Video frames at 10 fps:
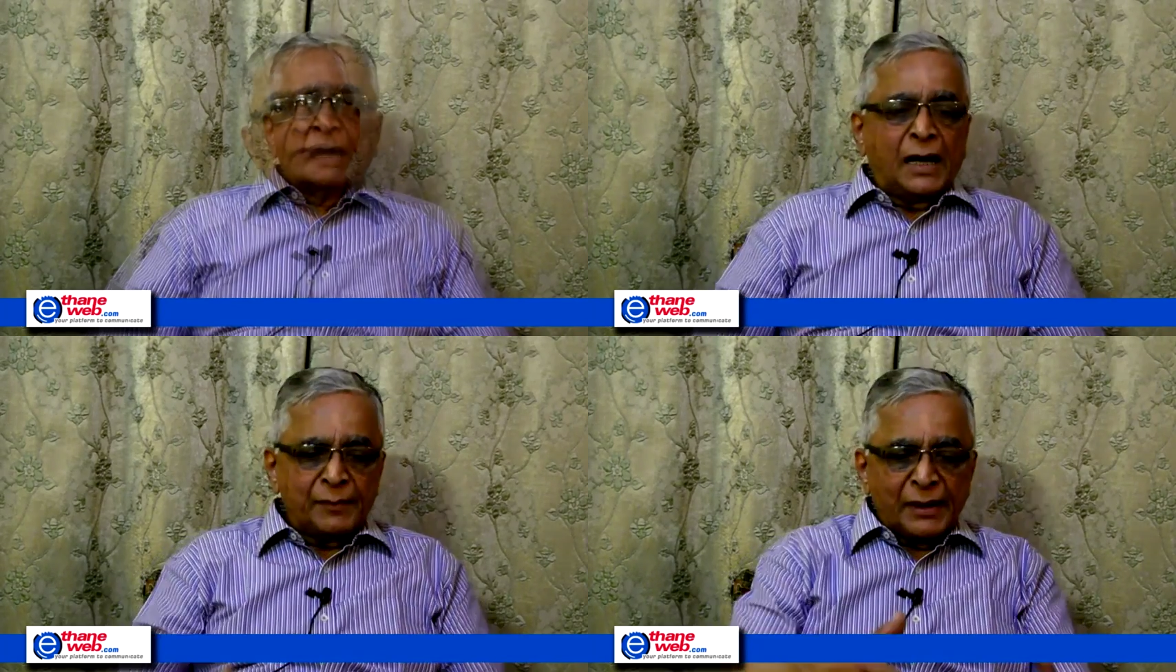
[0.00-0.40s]

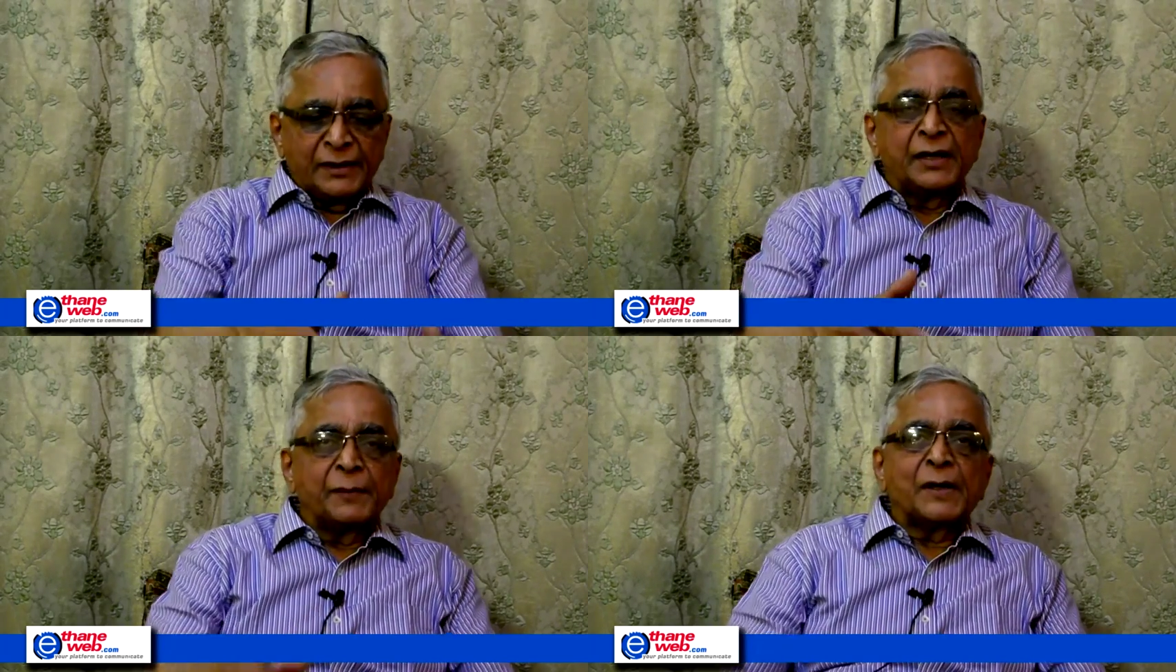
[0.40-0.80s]
I had my
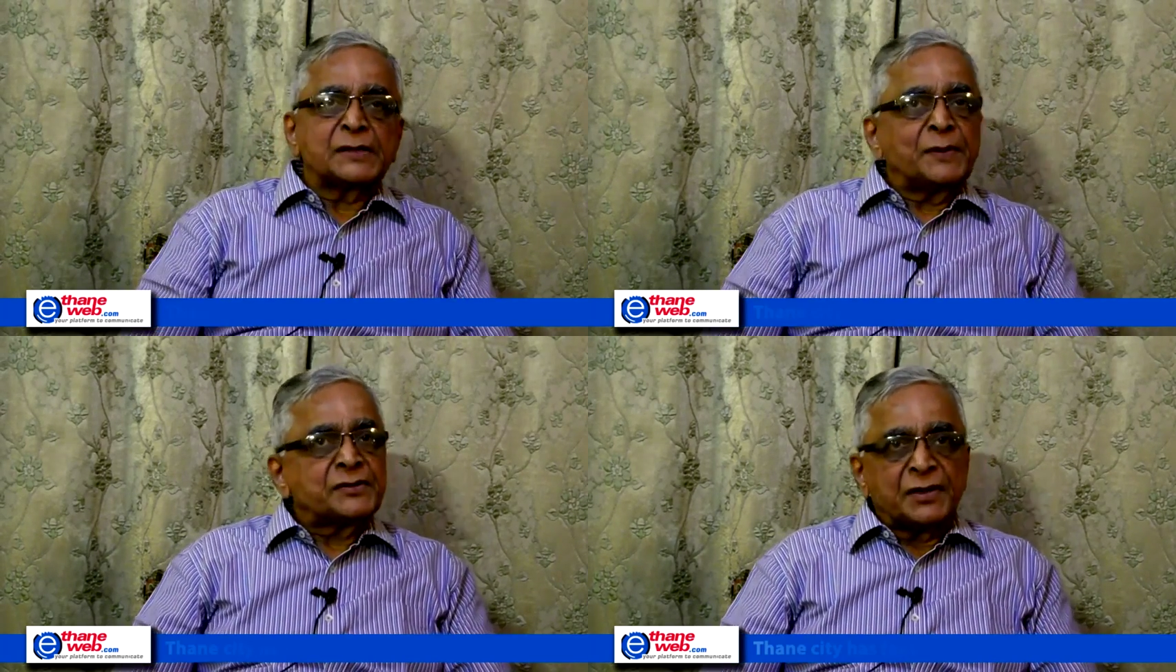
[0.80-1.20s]
knee
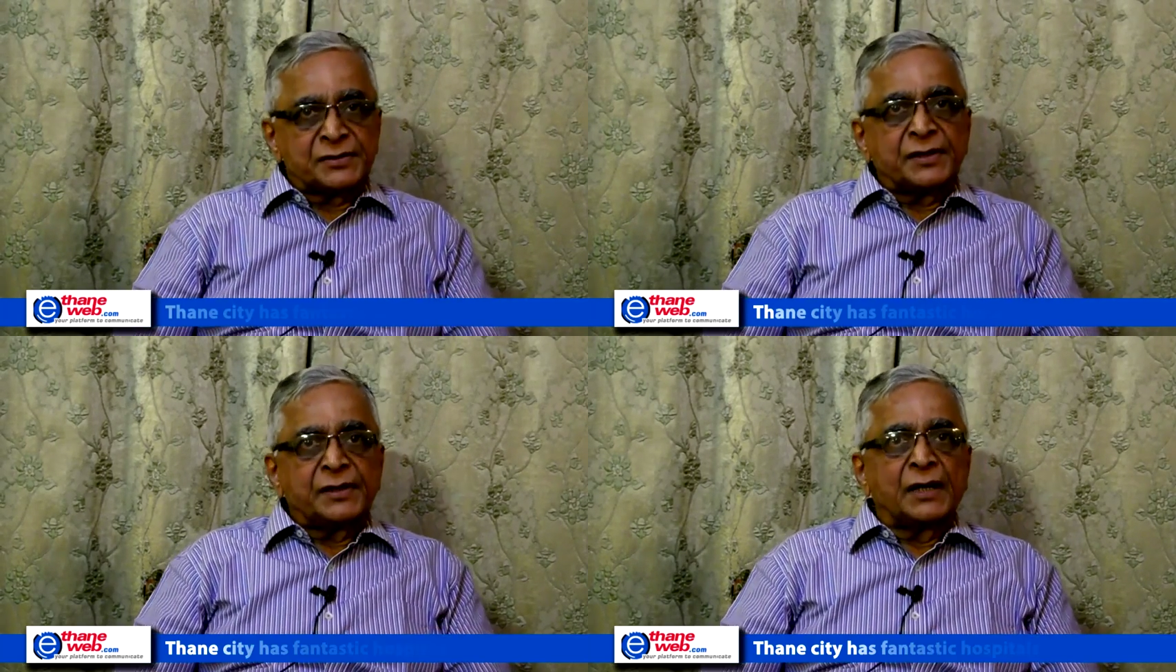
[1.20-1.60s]
replacement
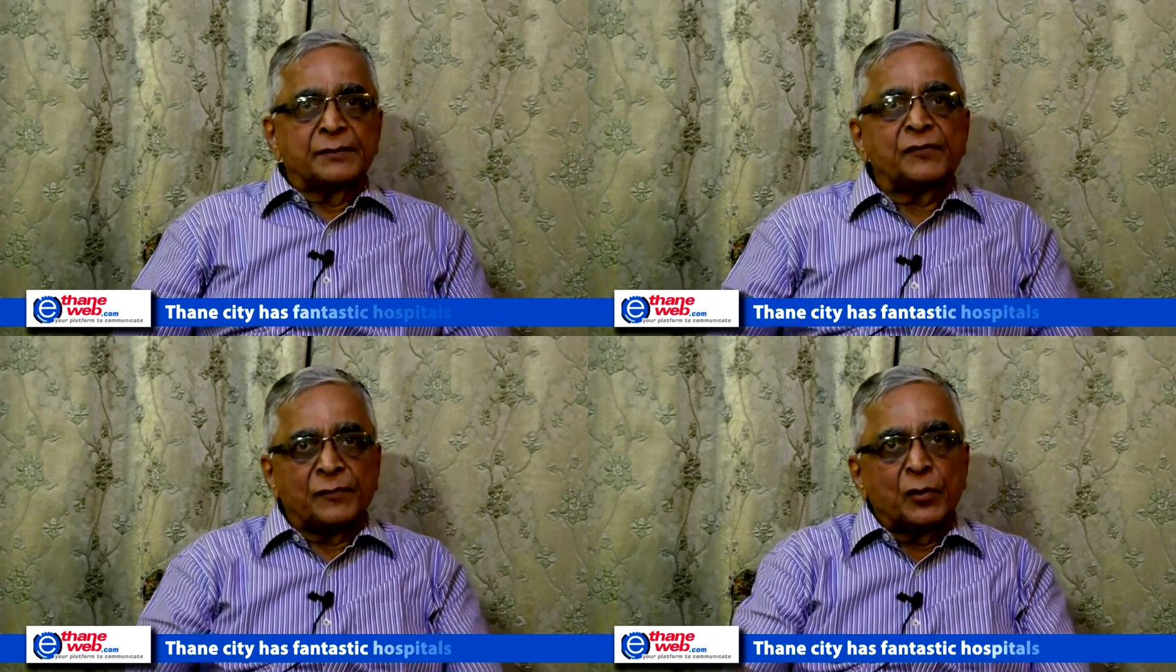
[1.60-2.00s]
surgery
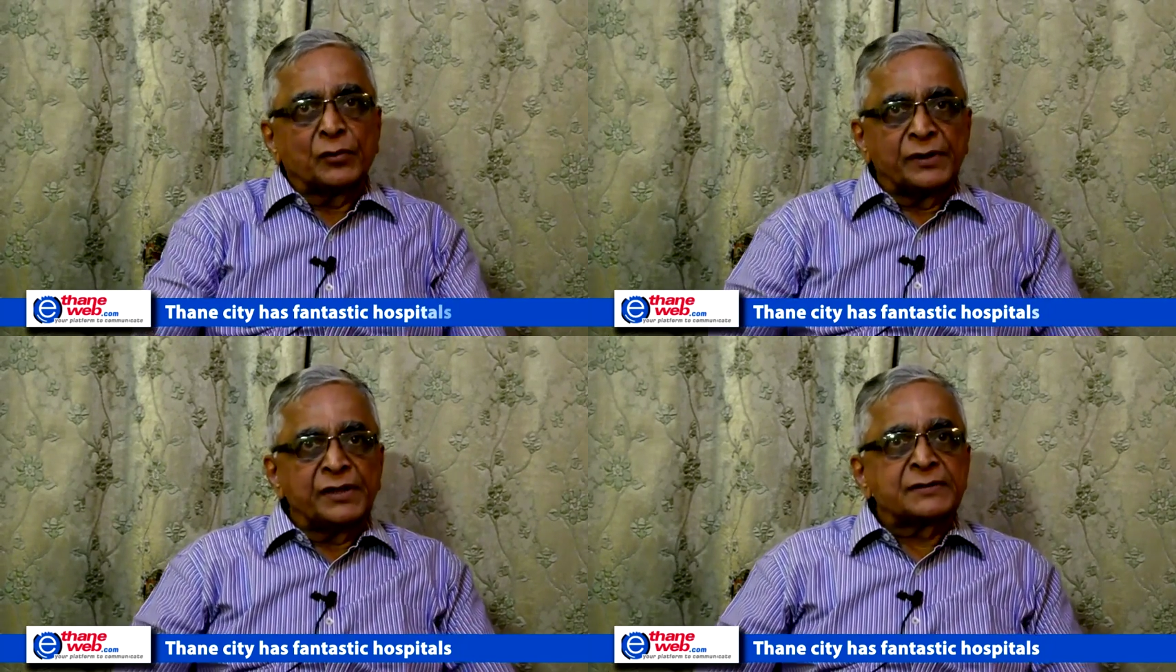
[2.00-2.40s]
done for
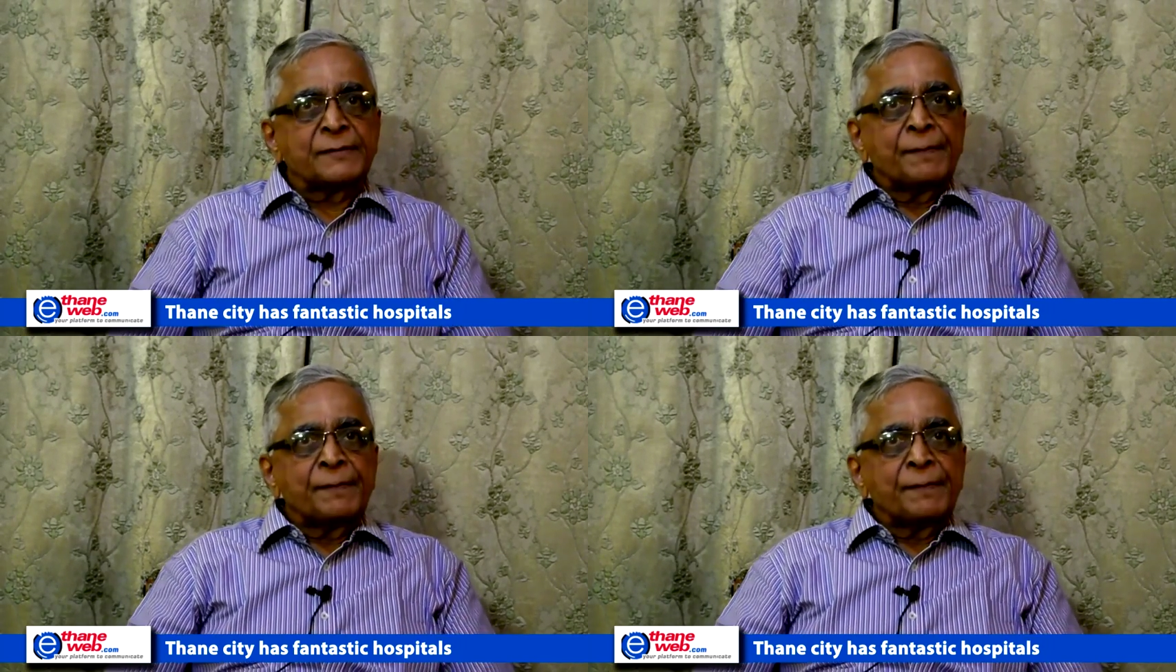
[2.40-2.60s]
both knees